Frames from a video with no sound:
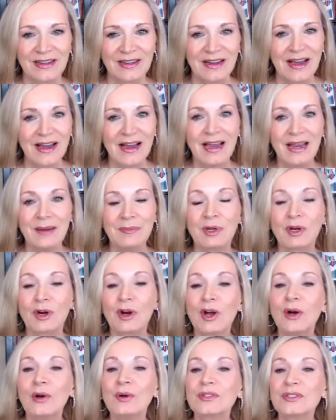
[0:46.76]
I'm your
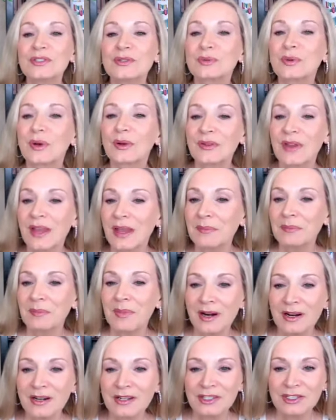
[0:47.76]
host, Rozanne
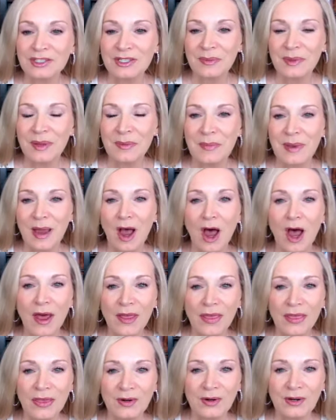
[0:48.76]
Marsh. I'm an
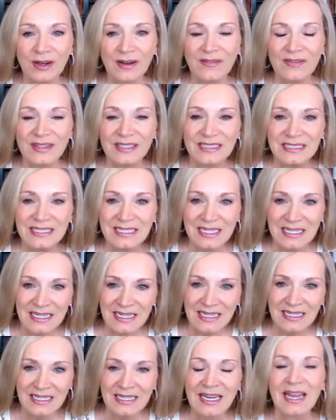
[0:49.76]
author of the
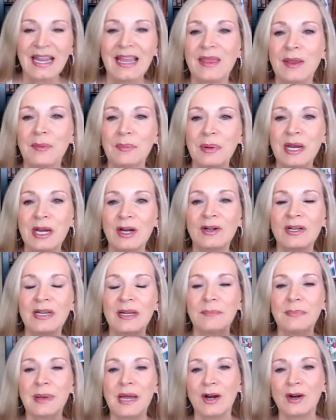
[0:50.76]
Teen and the Parent
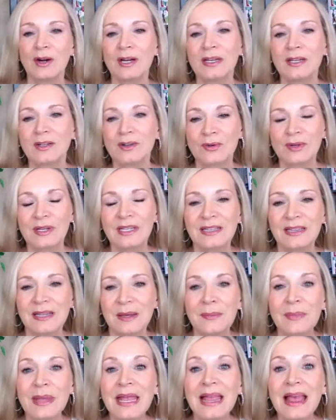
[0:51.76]
Empowering
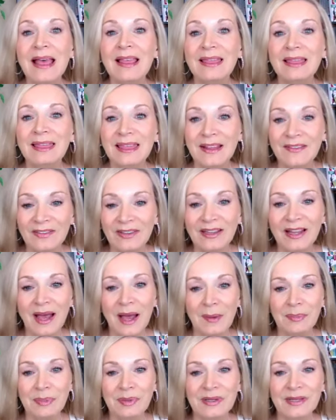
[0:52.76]
Curriculum Level
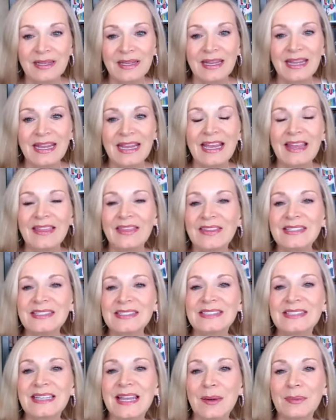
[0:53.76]
Up, and this
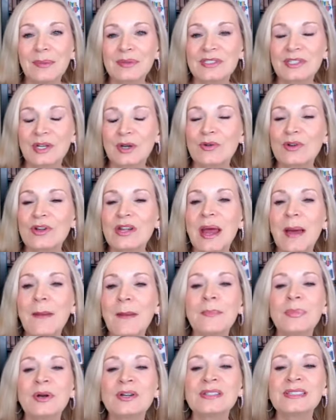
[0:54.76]
is episode
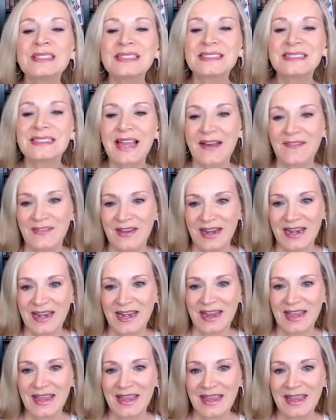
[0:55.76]
number
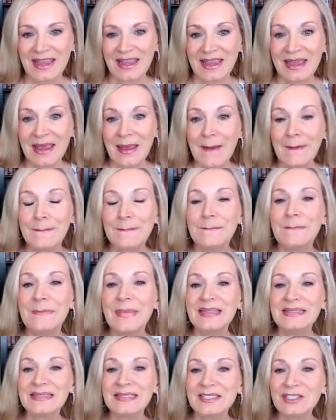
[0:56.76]
seven
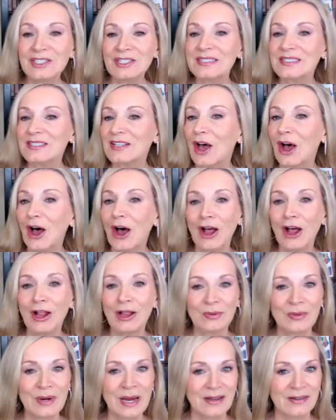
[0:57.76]
Messages All
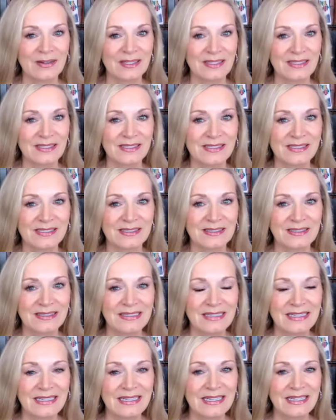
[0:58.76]
Around Us.
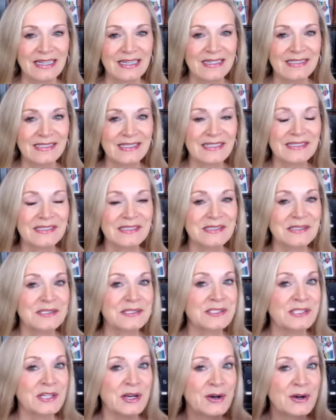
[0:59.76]
Is it
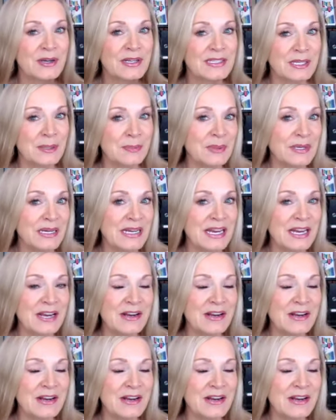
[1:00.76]
serendipity